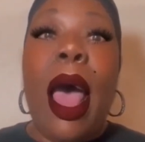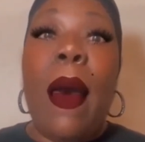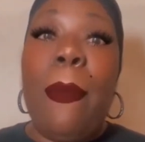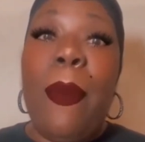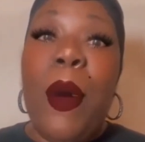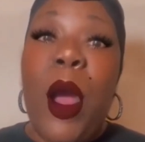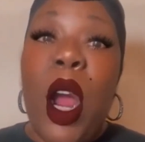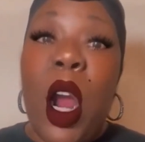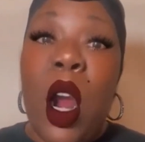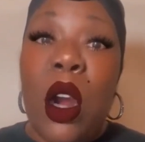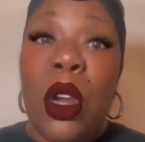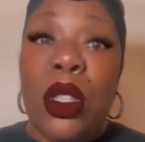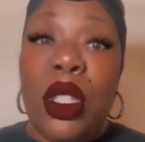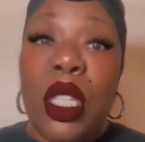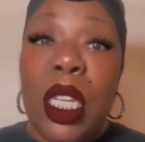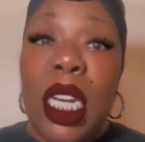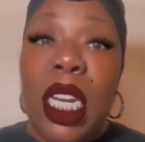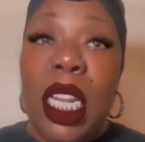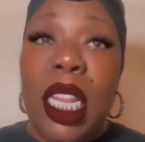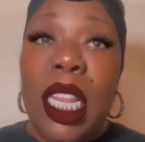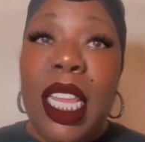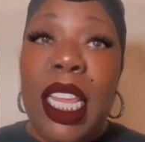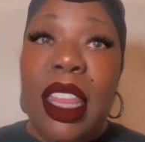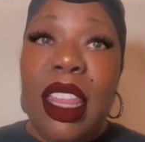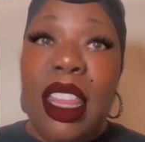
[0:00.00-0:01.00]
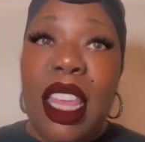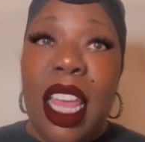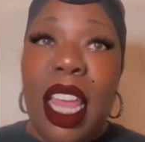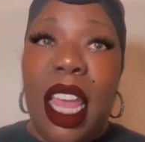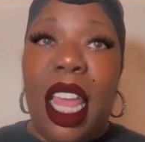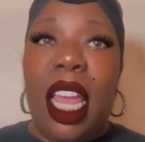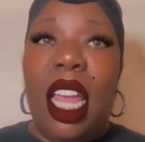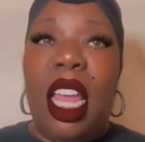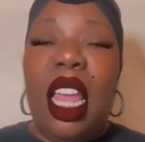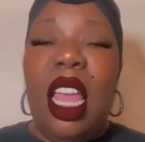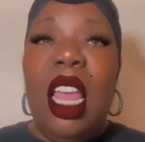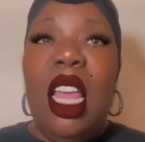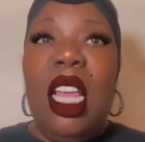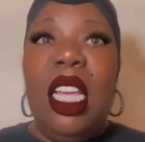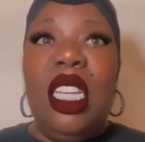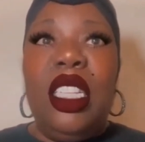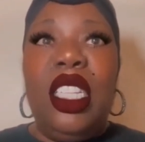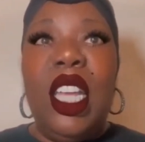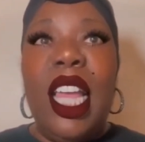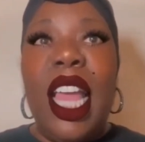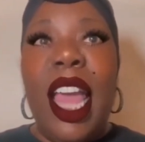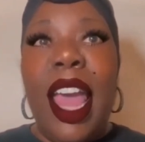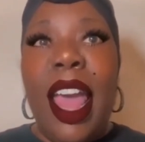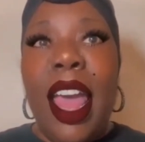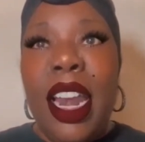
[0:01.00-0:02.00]
I personally think
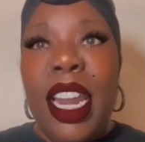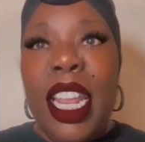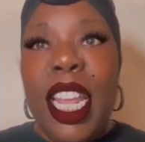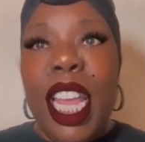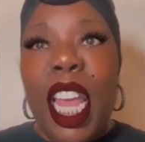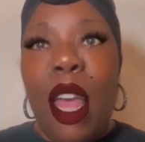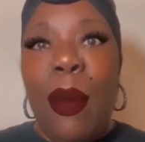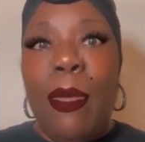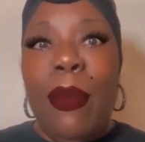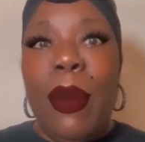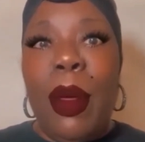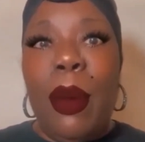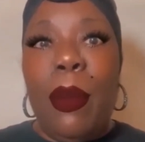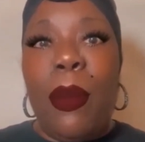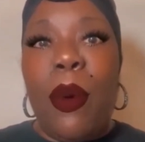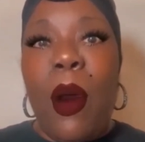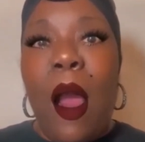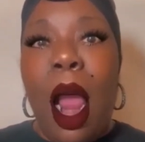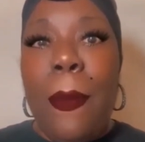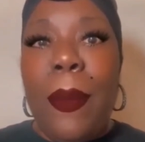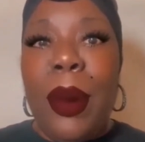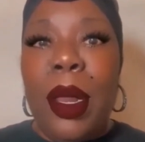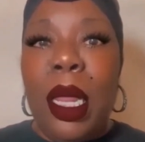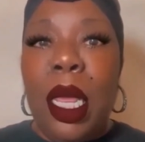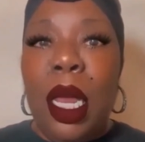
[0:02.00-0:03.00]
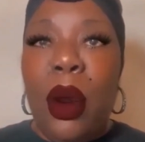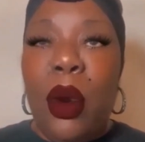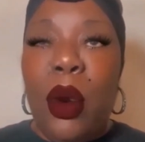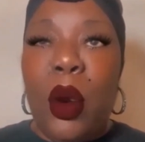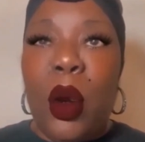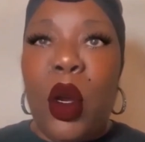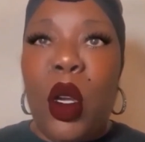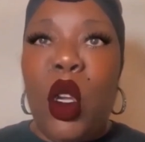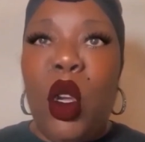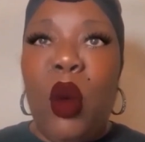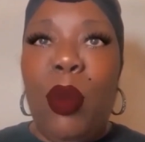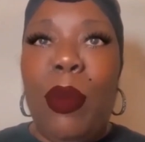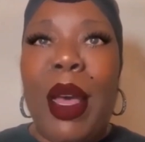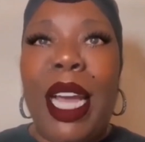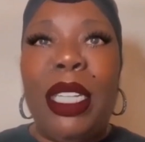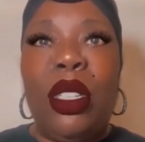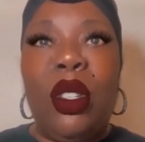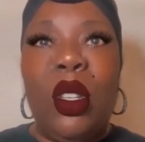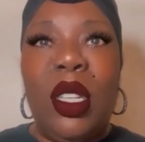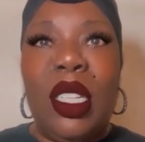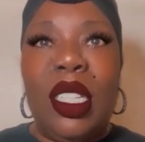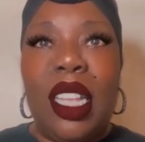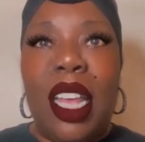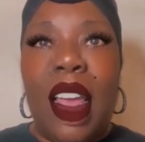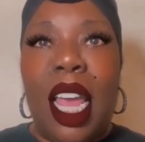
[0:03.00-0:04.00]
she hadn't yet been properly groomed
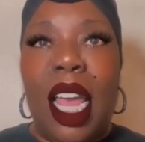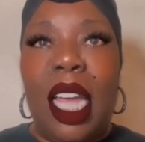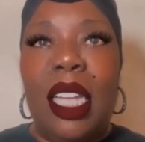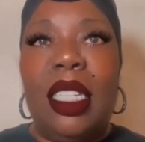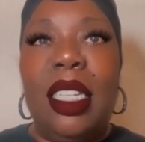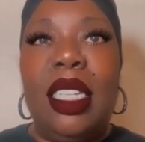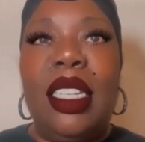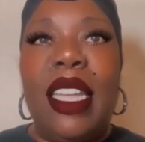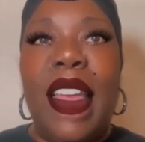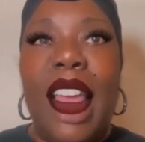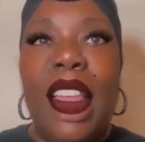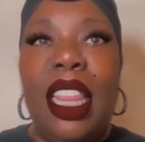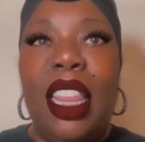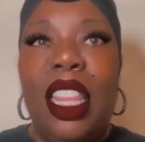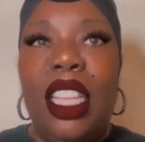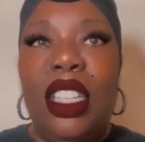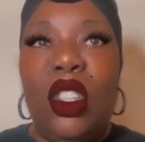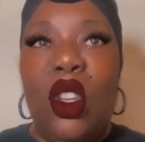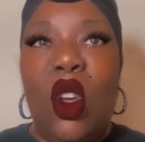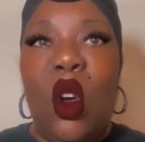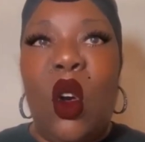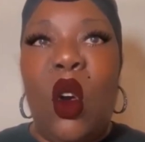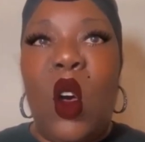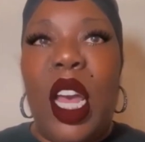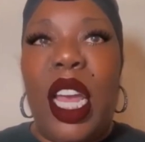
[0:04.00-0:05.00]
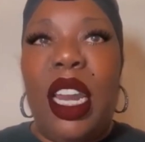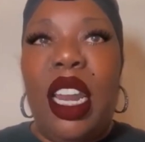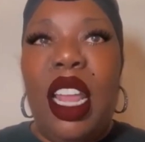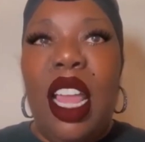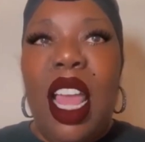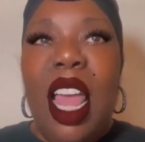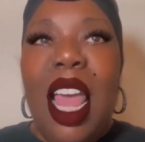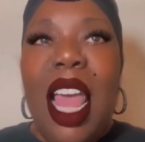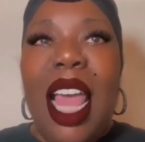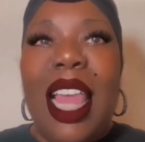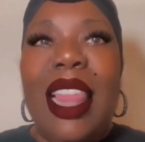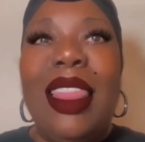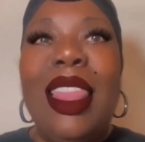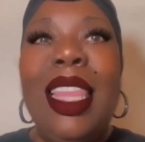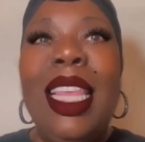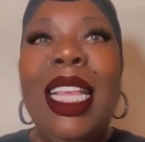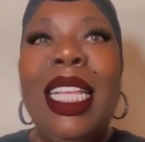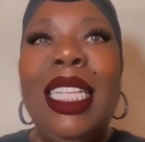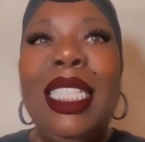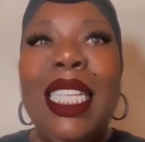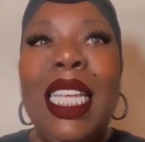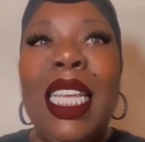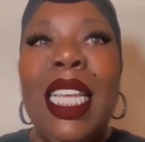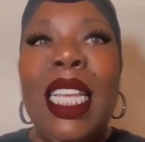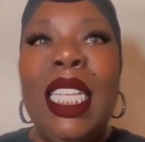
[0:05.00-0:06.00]
by Trizah to take this on.
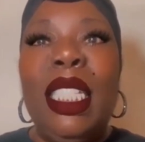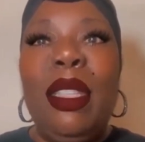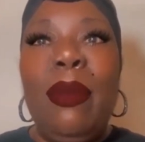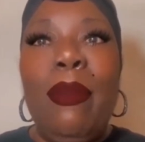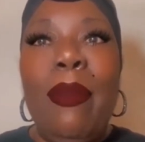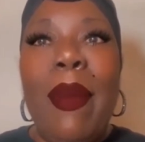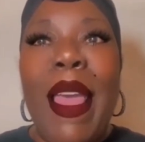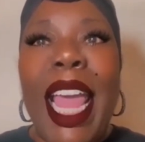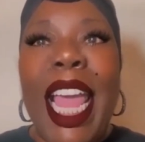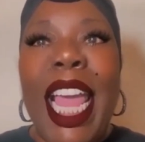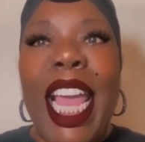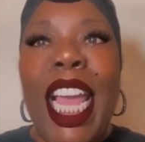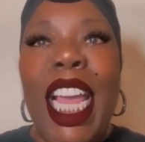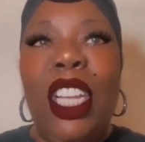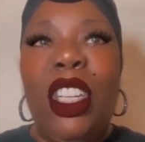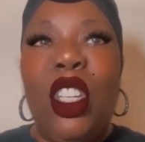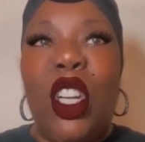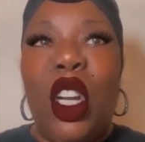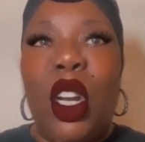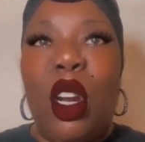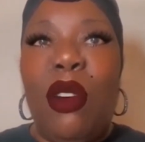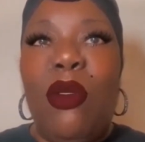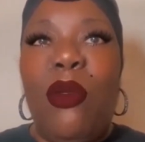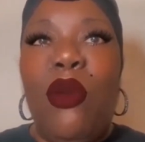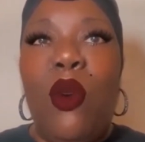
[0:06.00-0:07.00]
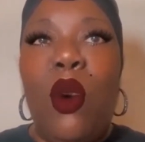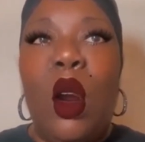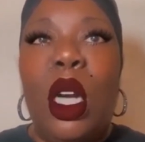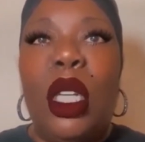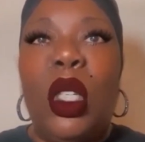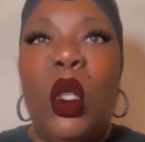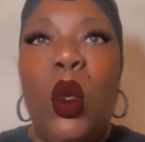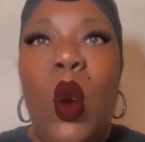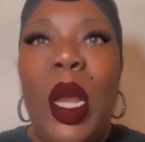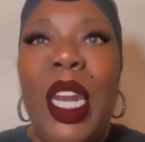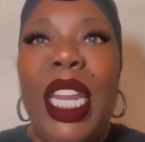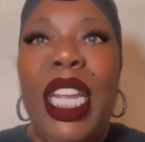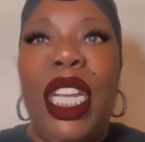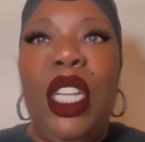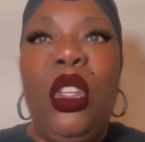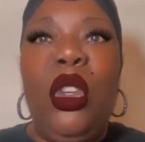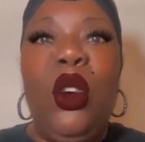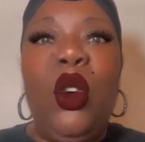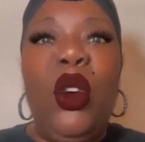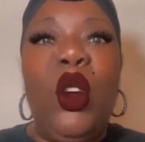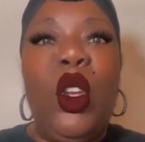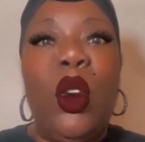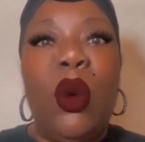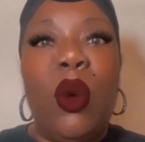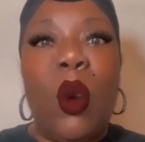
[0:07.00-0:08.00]
This is major for a
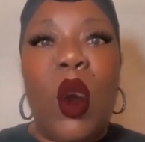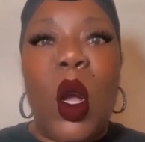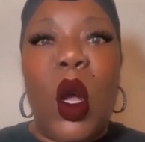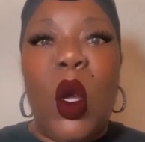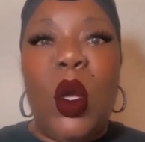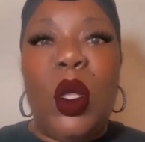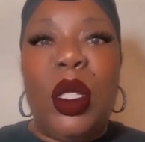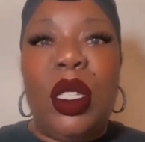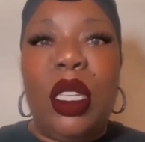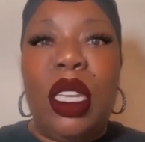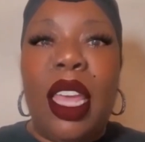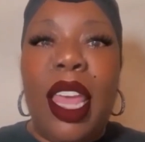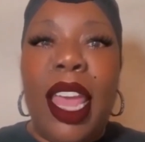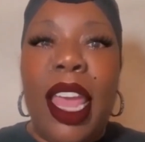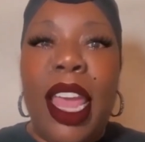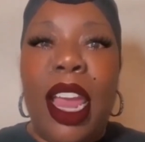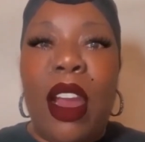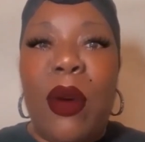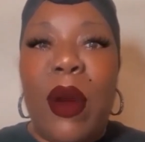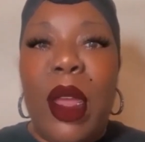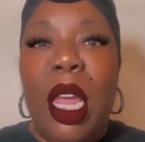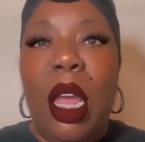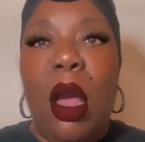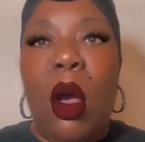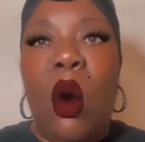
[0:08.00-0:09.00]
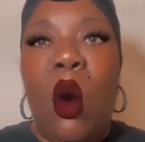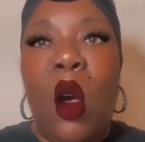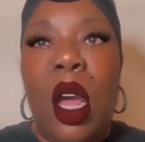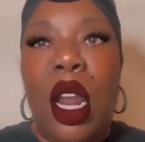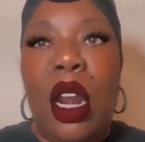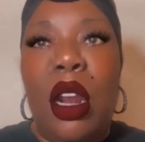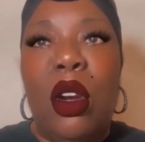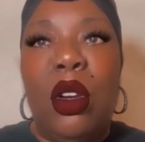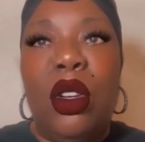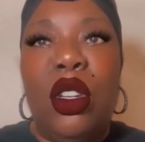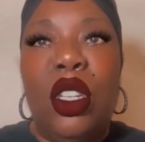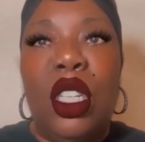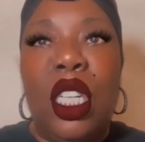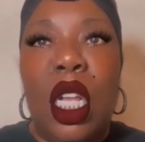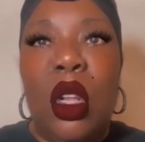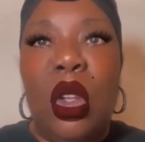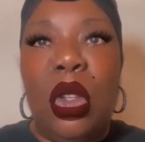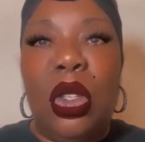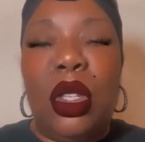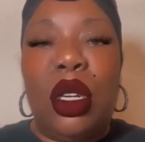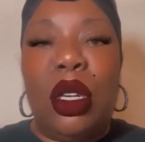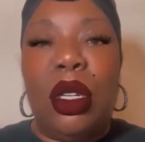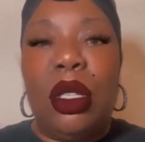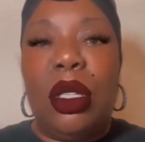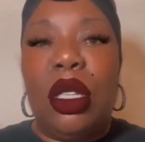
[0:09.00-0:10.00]
22 year old to carry on her
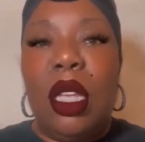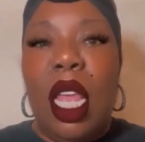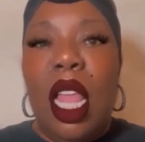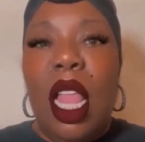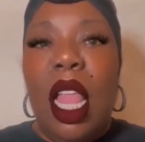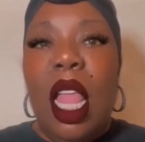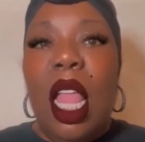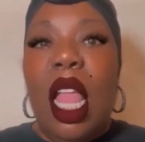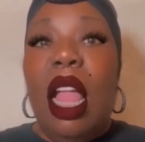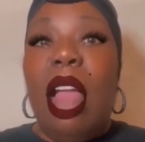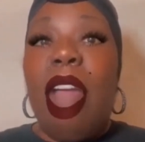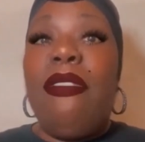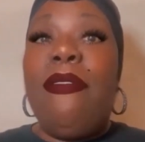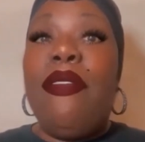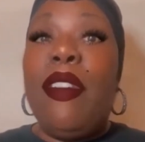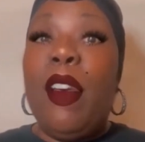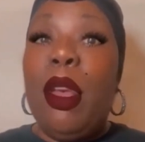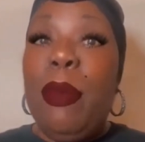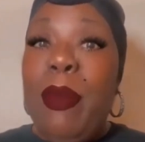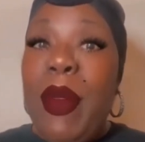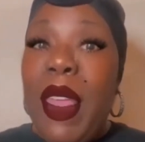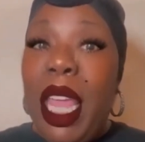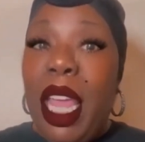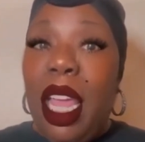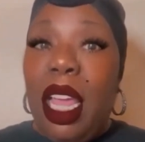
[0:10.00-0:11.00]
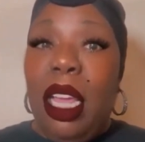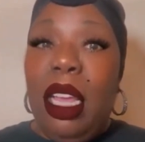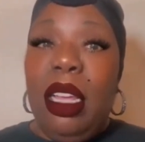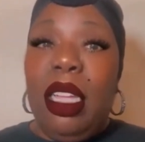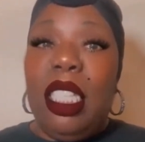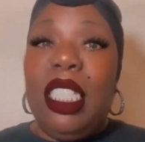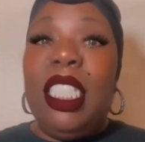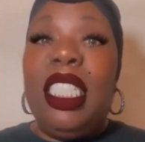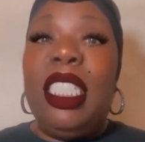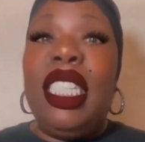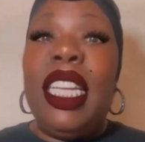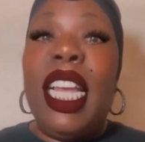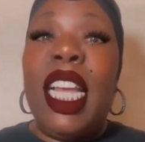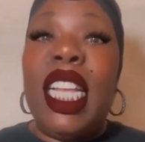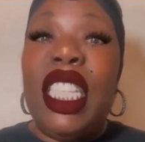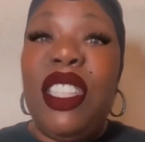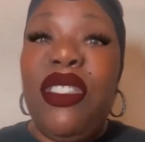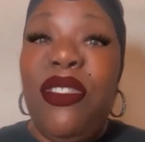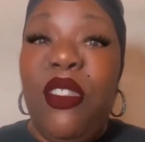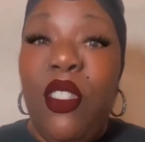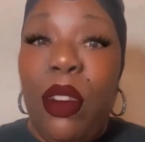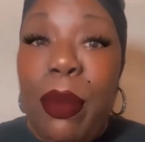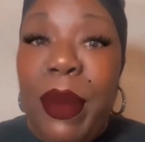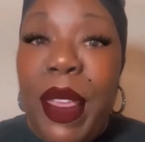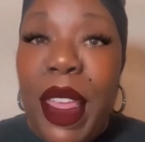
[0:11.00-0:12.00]
shoulders. For me,
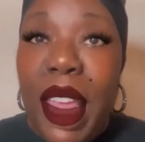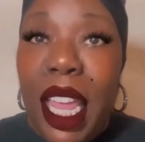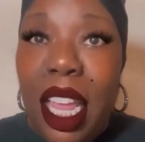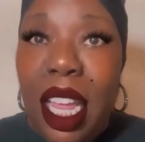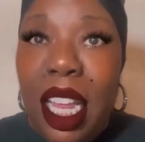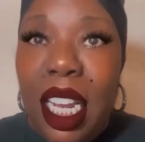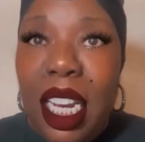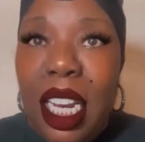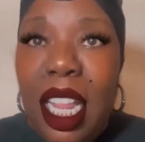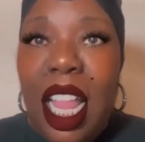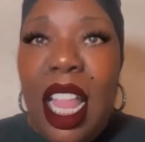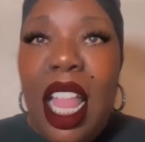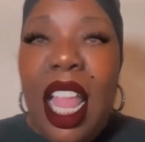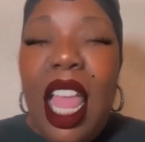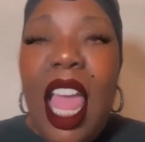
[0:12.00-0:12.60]
just for me.